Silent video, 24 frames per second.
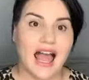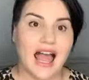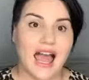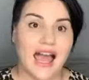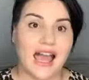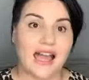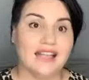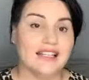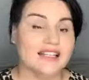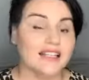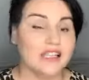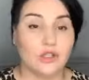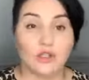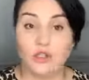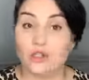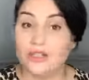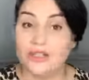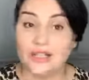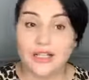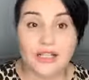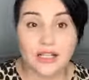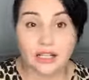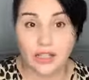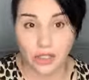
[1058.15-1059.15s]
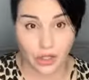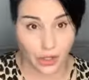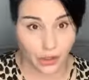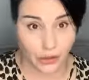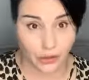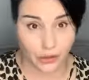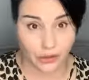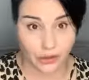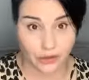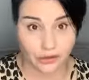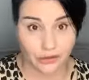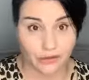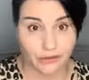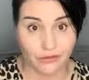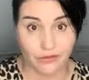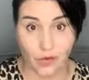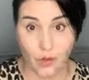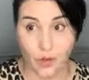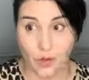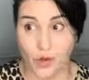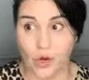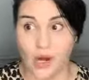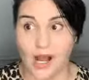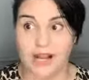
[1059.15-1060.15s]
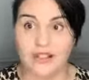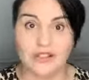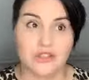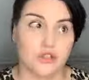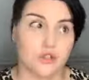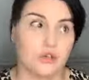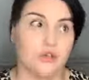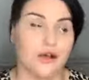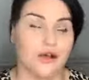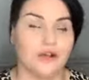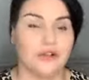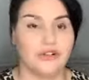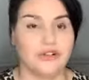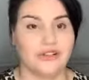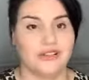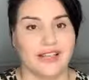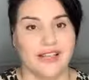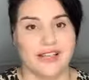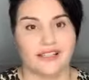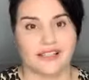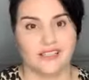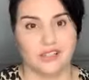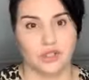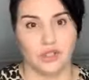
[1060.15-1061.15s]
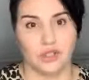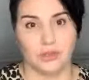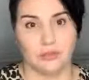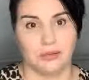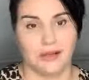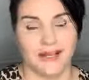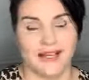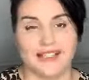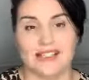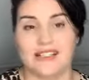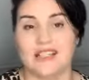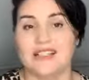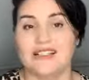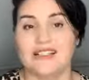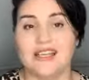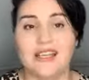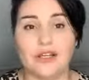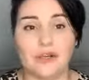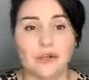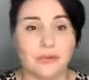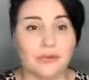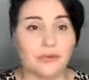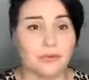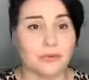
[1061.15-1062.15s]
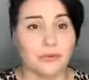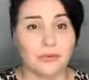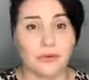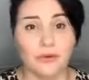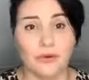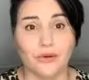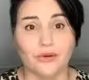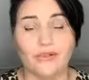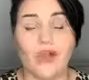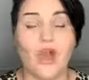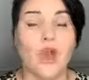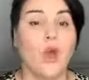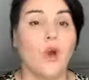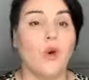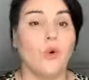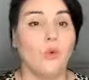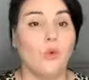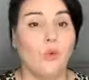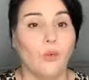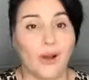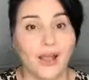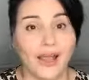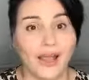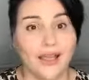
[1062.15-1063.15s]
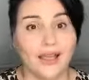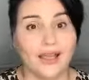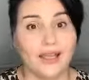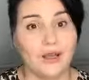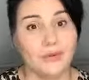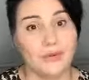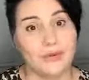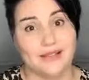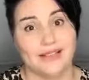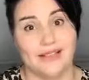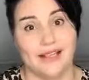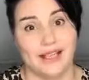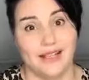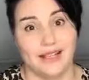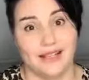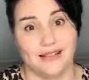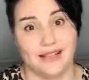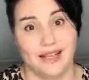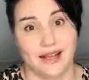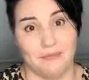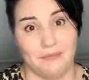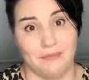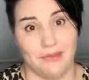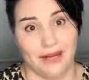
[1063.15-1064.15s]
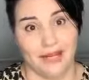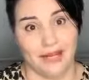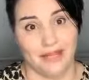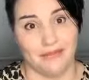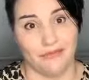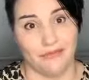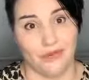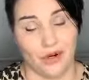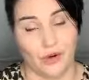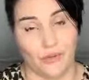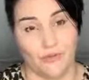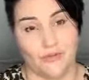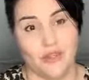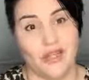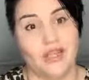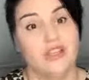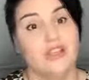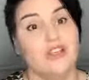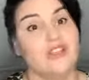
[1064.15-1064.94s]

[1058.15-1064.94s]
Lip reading: and he couldn't get a loan for a $200,000 place because he couldn't prove where he was getting that money from.